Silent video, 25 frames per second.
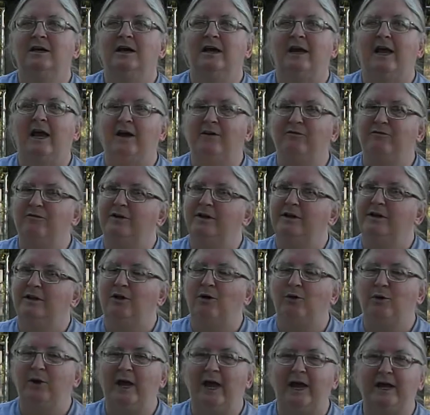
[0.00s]
Every
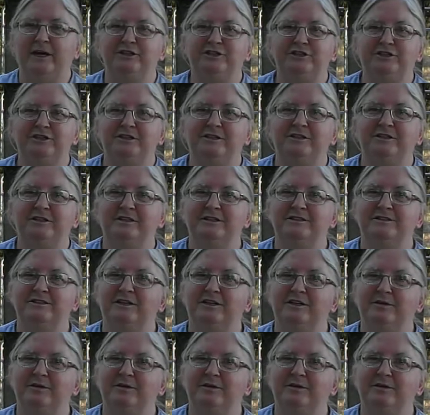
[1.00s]
location is going to